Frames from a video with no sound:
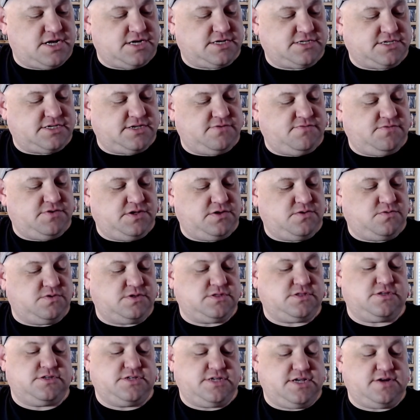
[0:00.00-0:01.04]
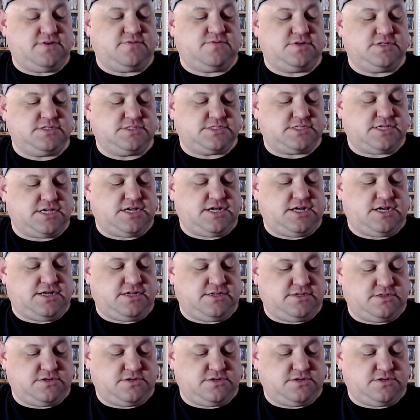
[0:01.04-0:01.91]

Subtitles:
Activity with the Devil Inside,